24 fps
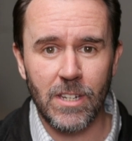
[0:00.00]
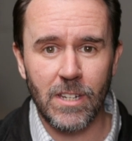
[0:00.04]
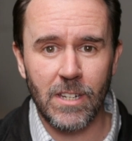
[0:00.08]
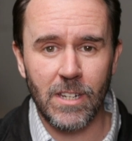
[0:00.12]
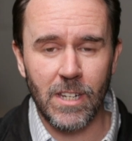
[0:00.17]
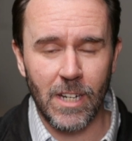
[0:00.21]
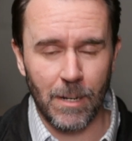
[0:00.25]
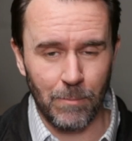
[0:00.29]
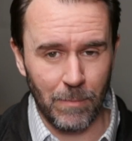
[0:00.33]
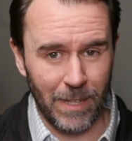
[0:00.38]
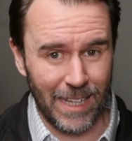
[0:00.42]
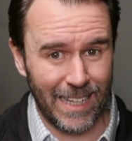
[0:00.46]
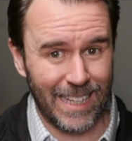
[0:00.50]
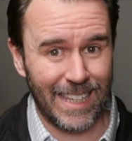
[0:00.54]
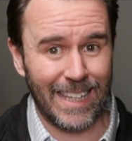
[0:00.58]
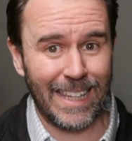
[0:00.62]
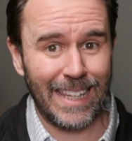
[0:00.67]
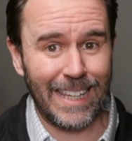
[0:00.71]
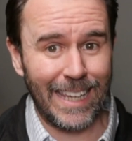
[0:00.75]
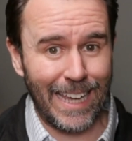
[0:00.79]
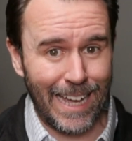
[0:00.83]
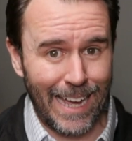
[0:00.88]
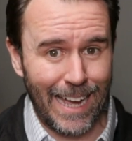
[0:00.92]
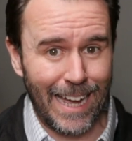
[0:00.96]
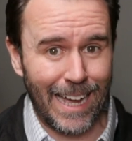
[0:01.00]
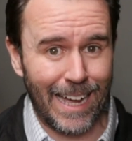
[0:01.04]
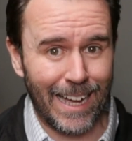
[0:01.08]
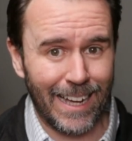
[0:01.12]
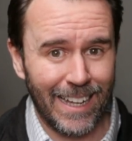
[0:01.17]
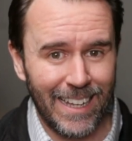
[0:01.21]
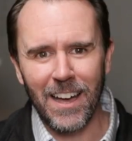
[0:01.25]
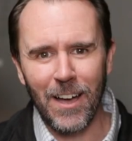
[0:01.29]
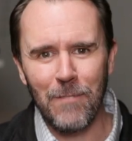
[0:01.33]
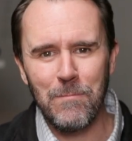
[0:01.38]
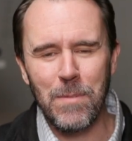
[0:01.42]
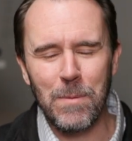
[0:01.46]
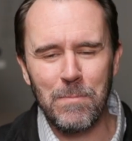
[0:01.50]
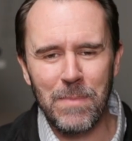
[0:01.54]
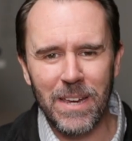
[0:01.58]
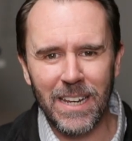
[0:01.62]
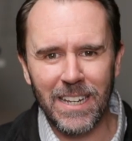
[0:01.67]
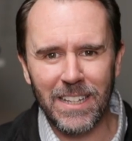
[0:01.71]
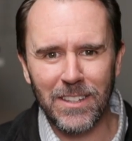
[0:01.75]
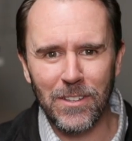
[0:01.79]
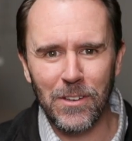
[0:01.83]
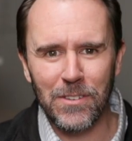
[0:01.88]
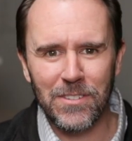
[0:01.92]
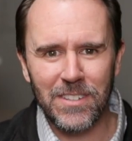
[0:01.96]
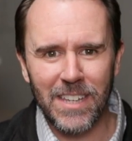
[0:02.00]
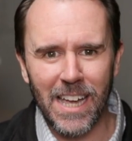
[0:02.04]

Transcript: And I'm like, yeah, I've been meeting those